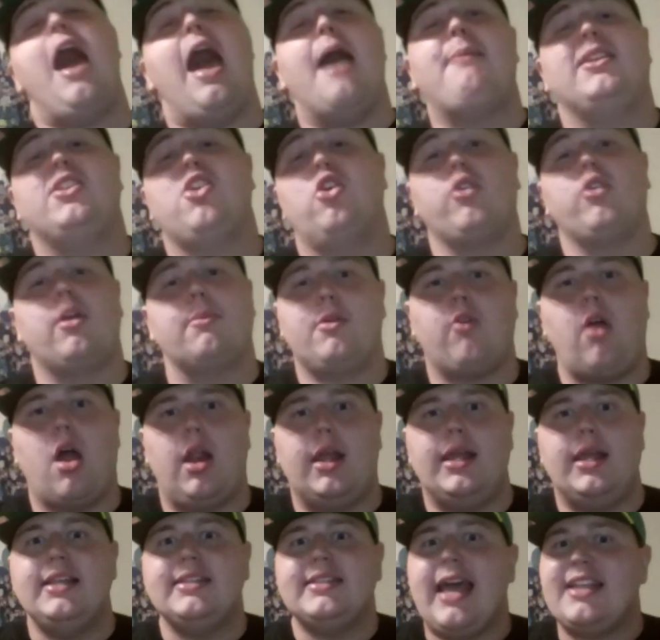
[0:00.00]
I mean, don't get me
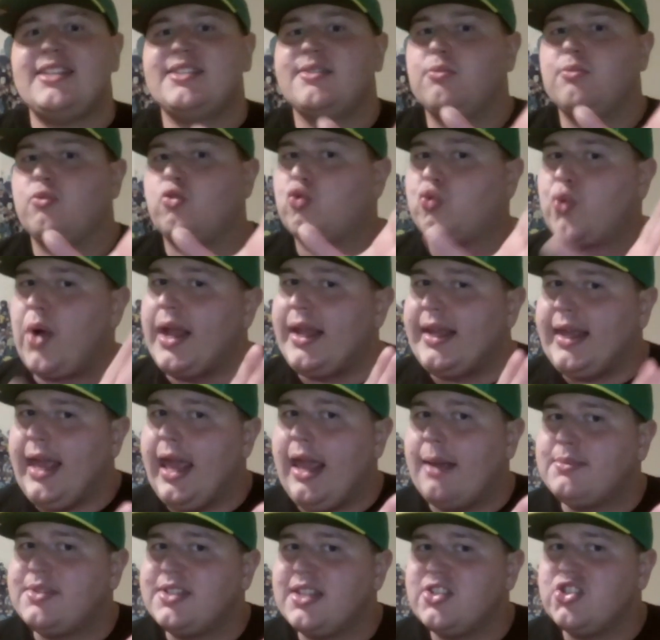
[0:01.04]
wrong. He's had some great
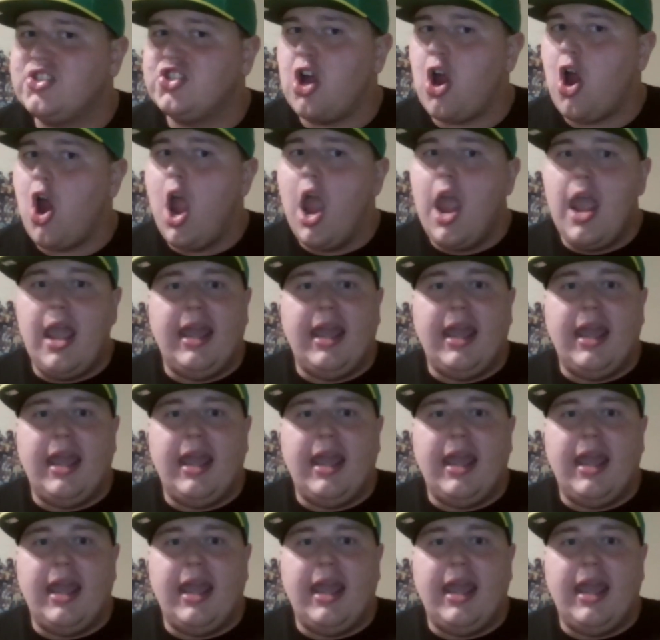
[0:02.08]
games this year.